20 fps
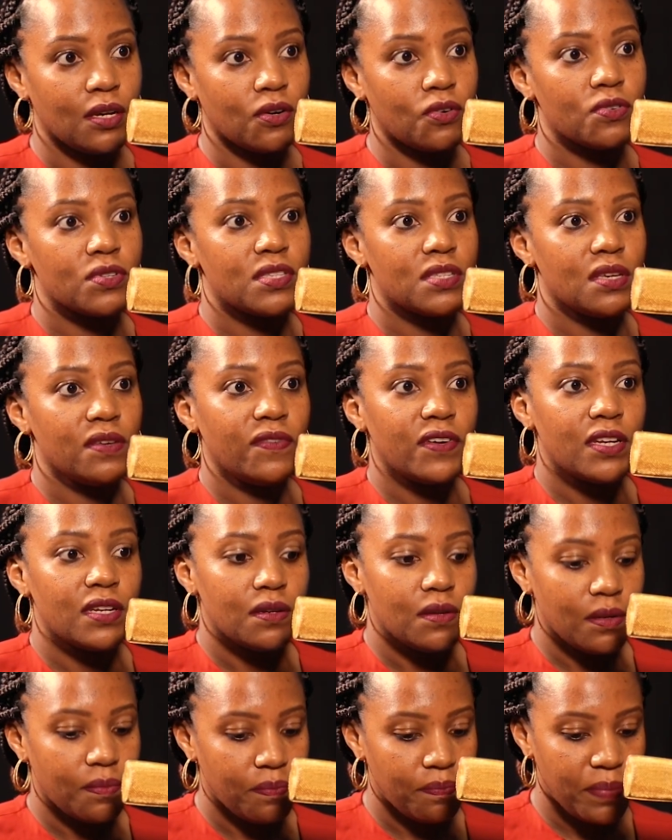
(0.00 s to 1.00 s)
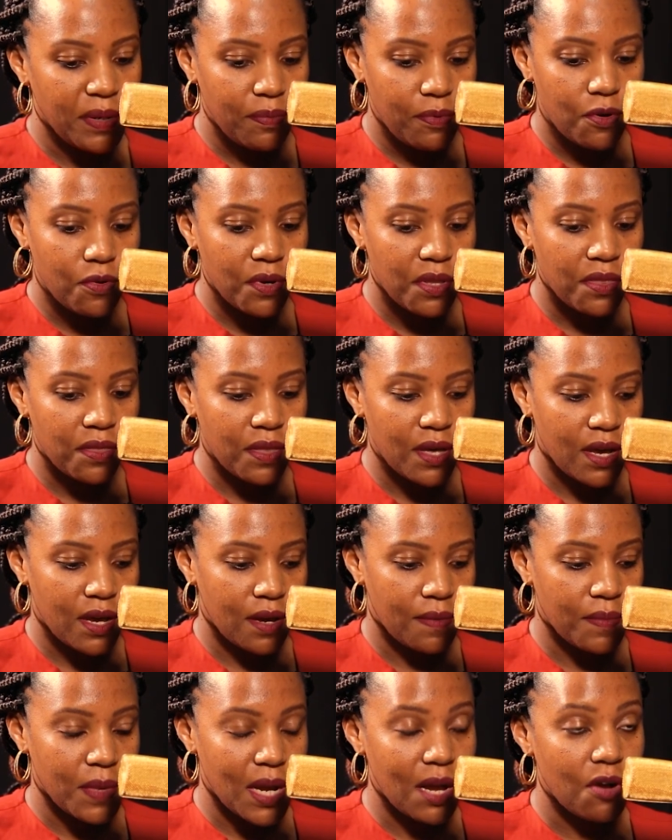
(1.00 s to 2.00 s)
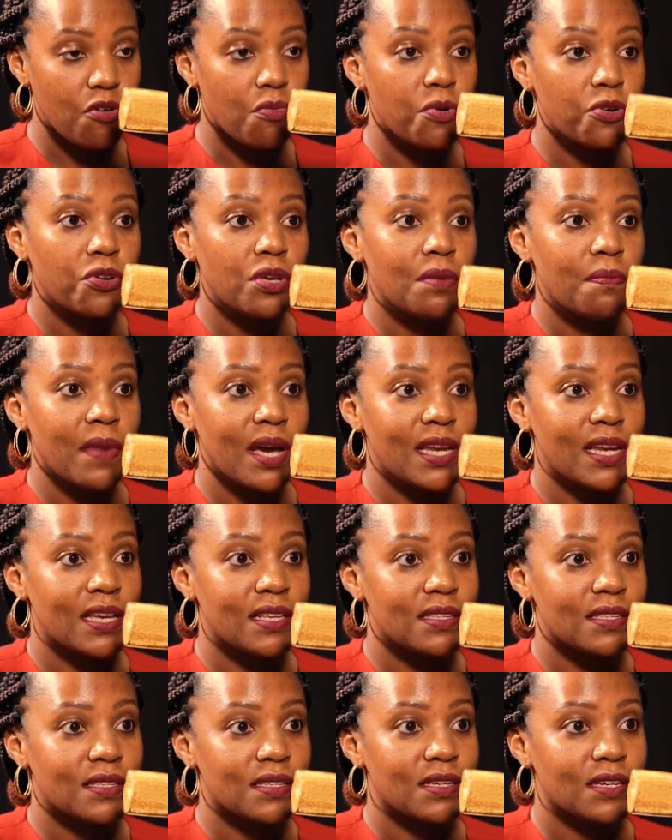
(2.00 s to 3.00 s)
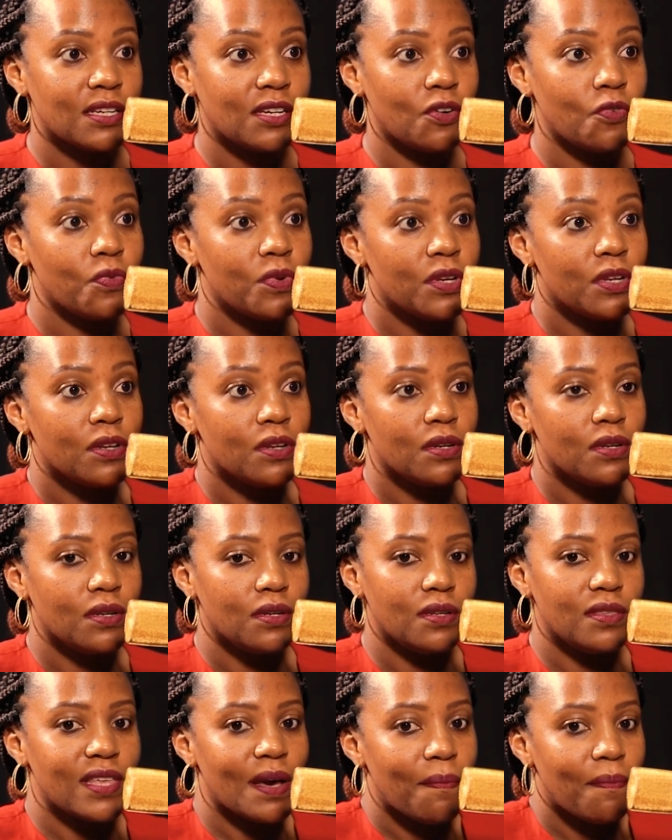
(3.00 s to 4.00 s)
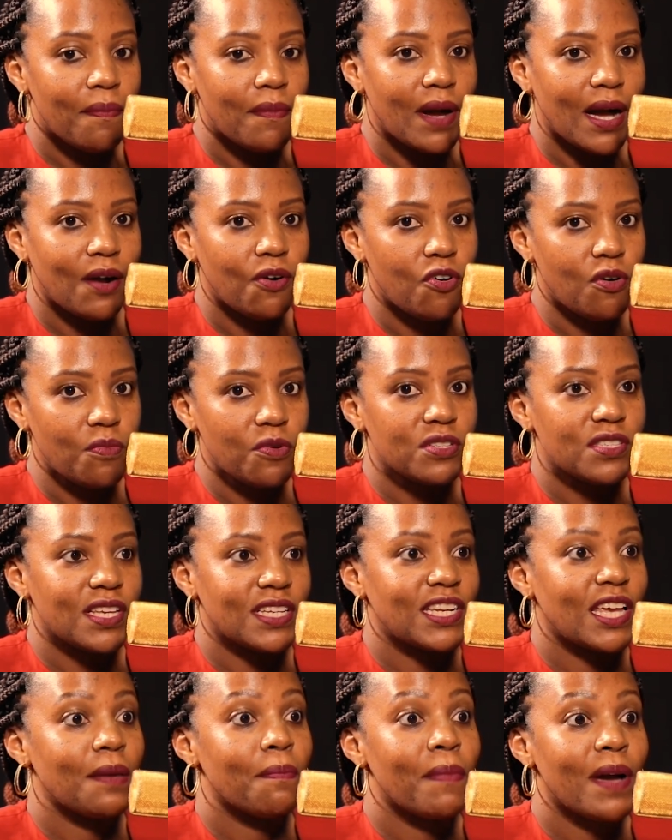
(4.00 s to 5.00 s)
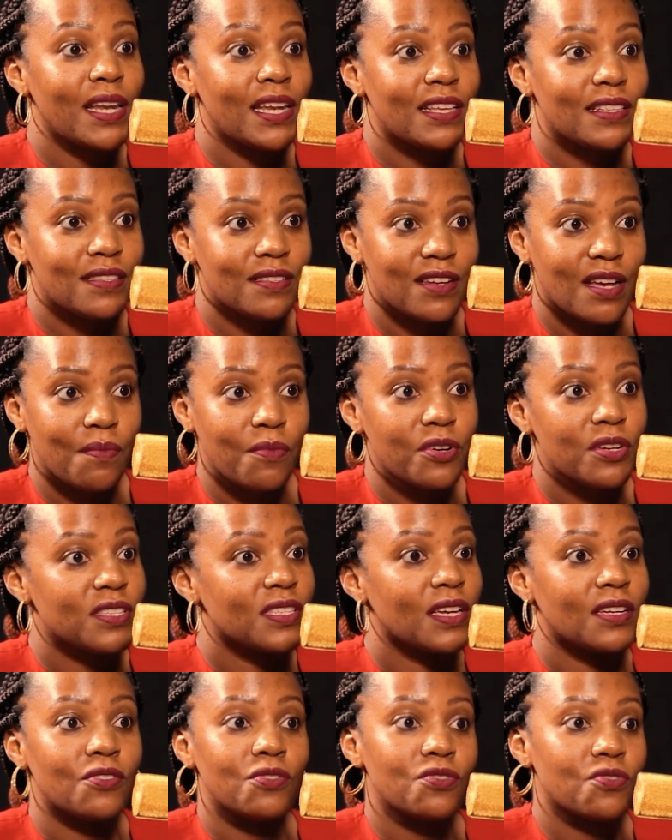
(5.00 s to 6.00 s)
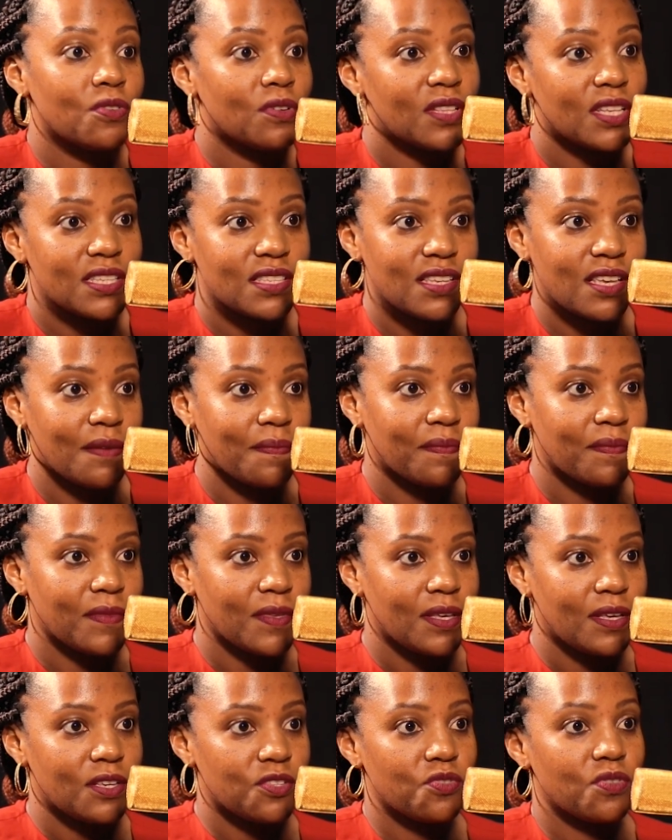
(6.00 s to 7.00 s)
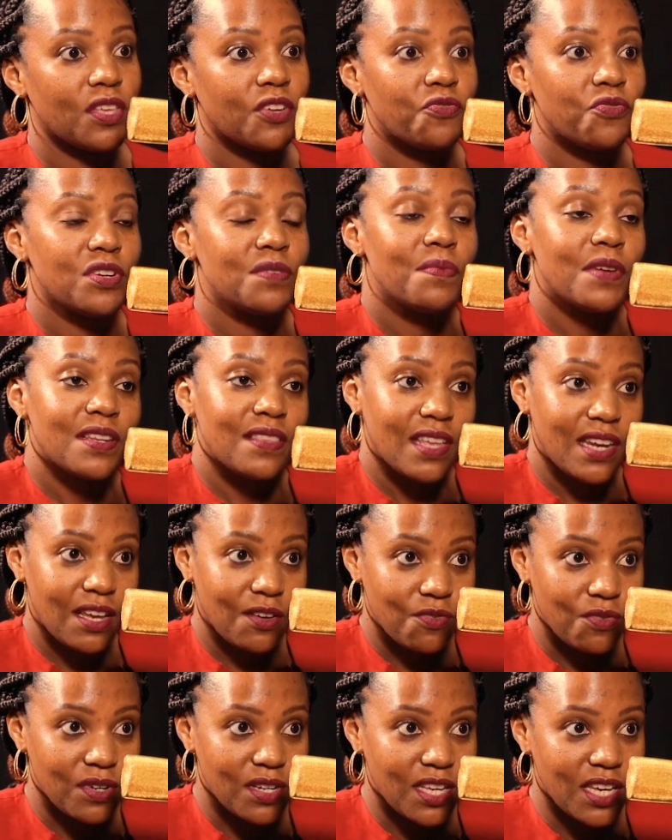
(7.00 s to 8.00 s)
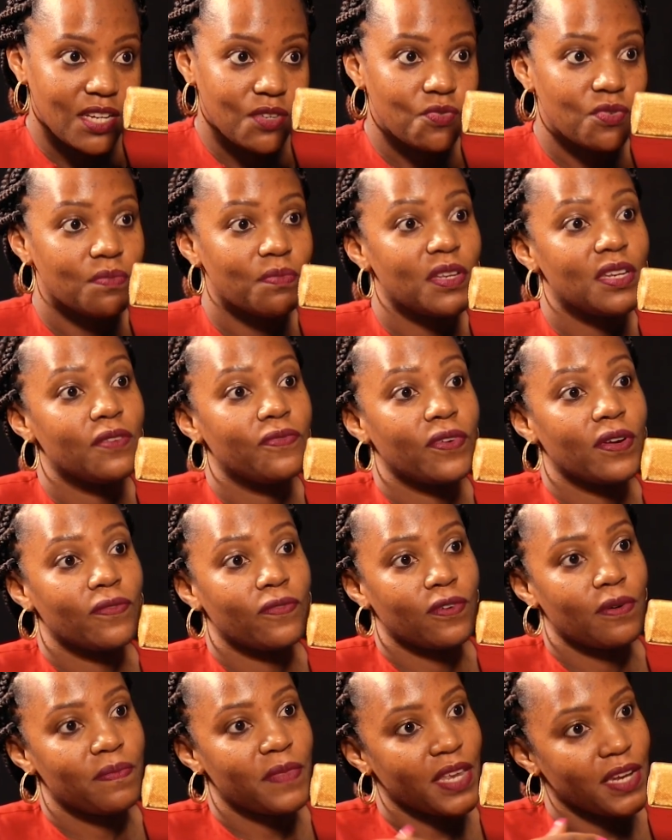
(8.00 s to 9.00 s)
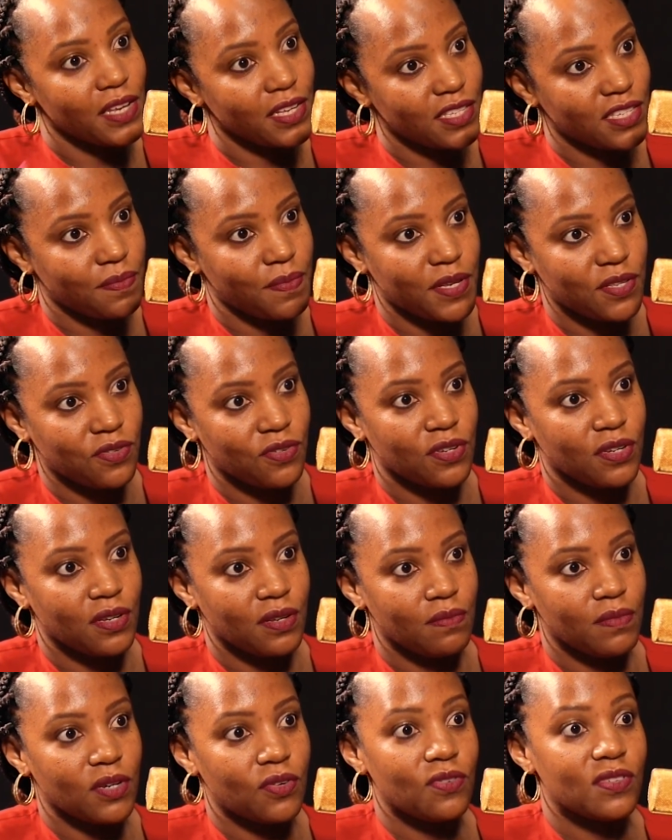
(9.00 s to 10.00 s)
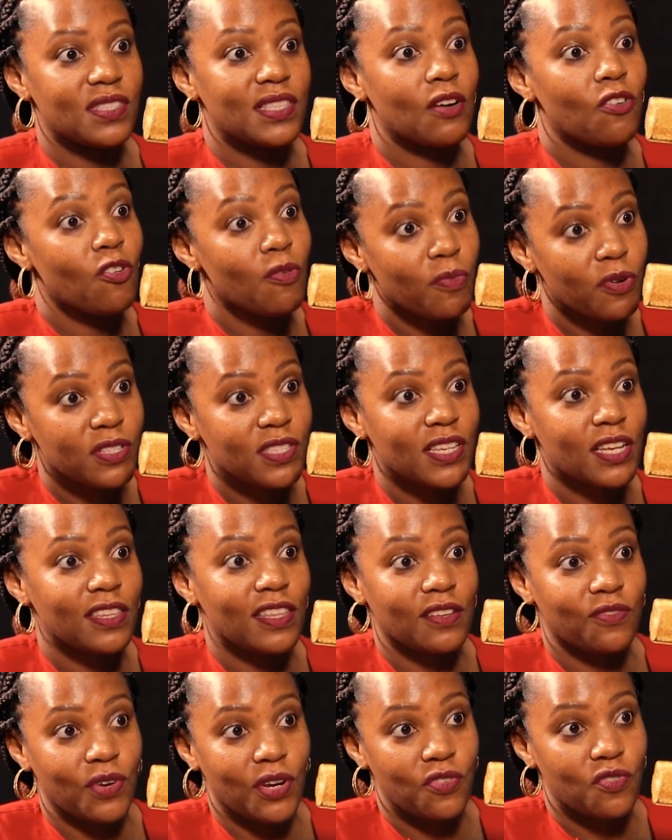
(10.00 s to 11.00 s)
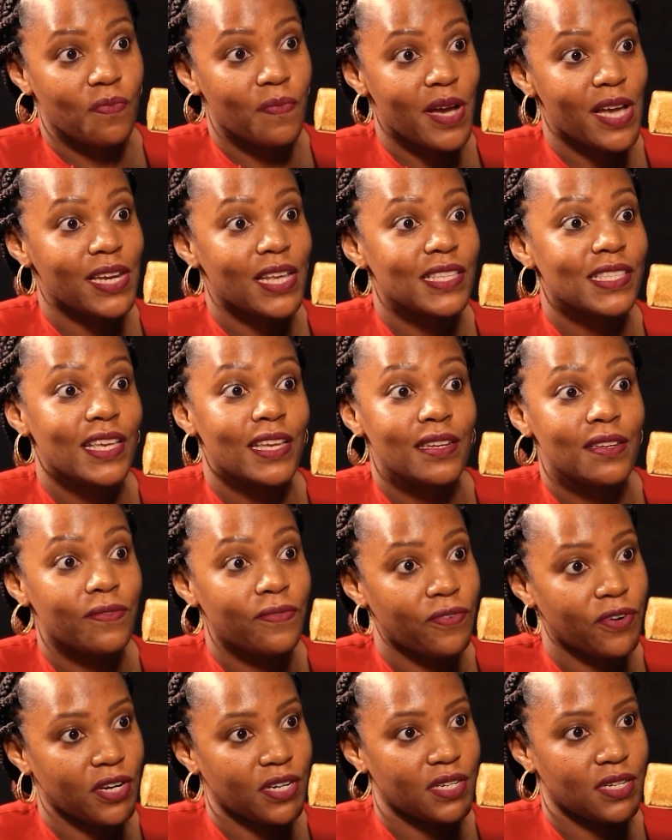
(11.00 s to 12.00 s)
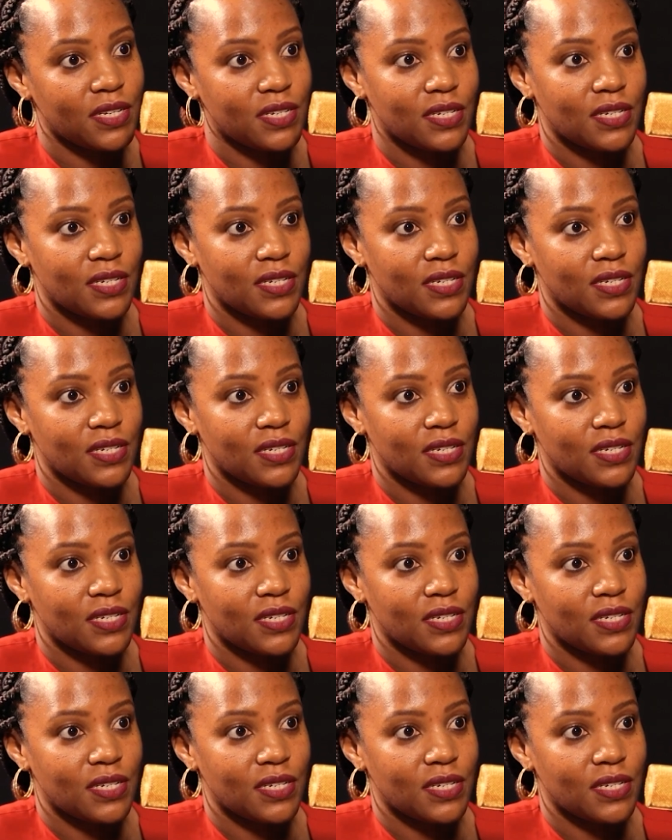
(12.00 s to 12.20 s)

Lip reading: Because even people with a hormonal imbalance, the hormones that are imbalanced in our bodies are not all the same. So the treatment that I could get could be different from the next person because the hormones that they're trying to balance are different.